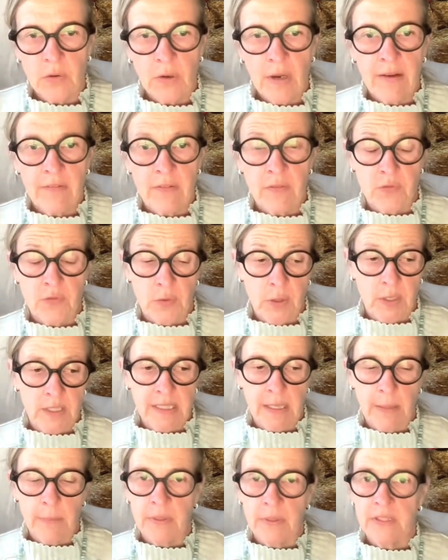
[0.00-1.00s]
you have, for
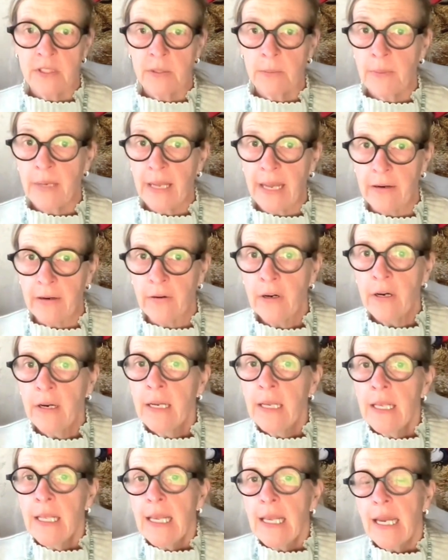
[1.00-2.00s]
example, a supplier
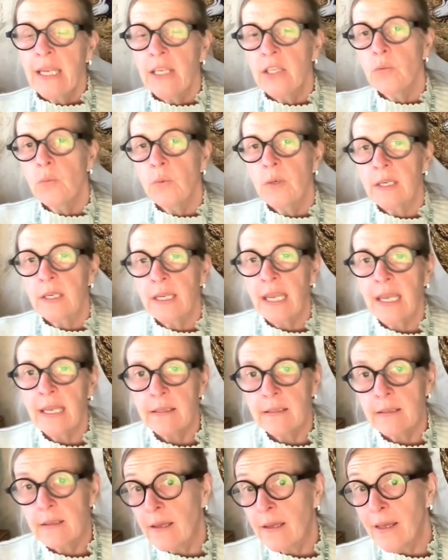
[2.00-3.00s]
and you want to
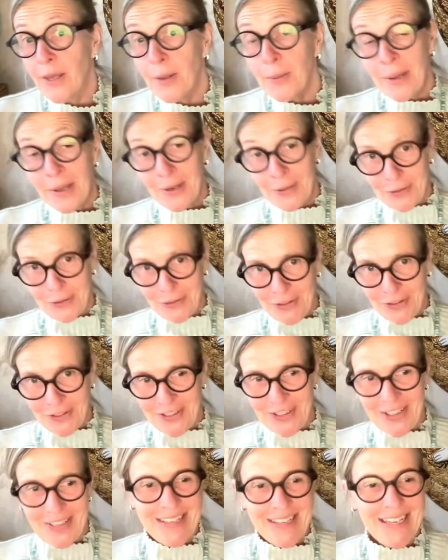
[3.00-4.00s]
get a better
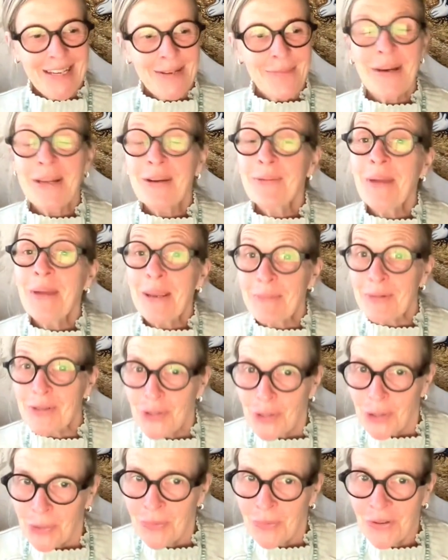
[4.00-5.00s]
payment
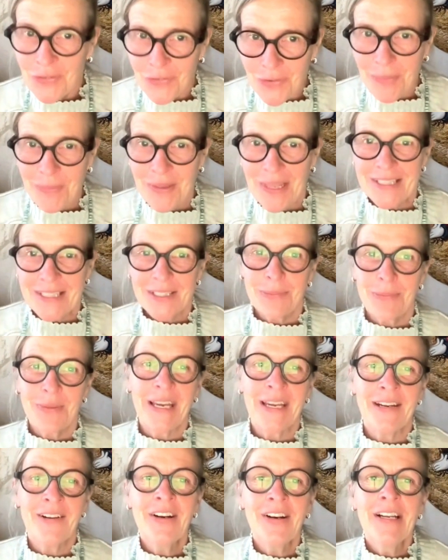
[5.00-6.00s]
term from that
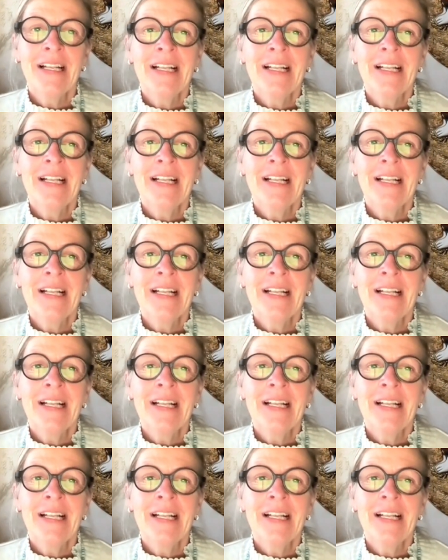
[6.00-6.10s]
supplier.